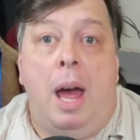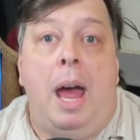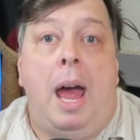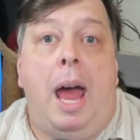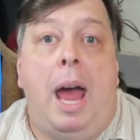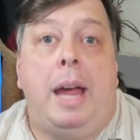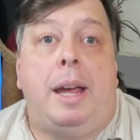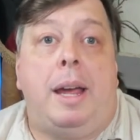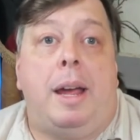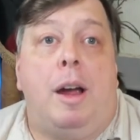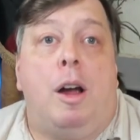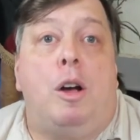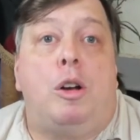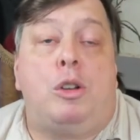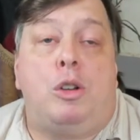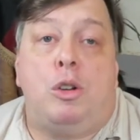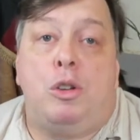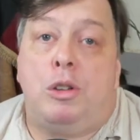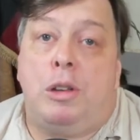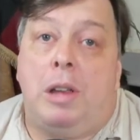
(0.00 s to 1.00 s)
a
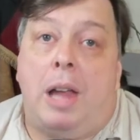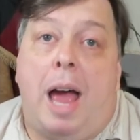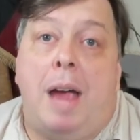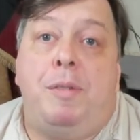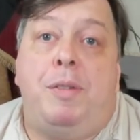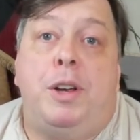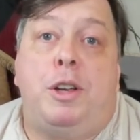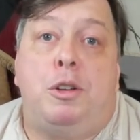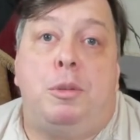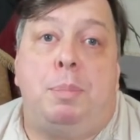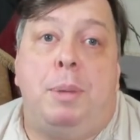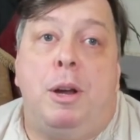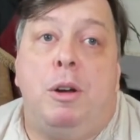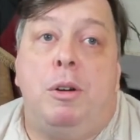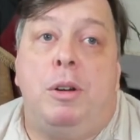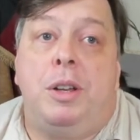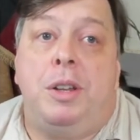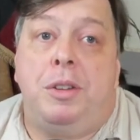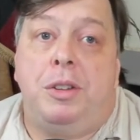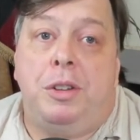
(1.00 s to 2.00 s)
character's life
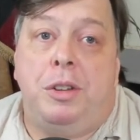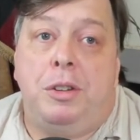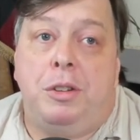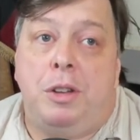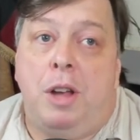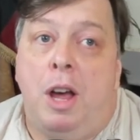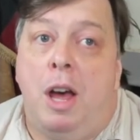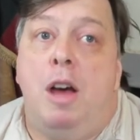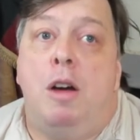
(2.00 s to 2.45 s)
experiences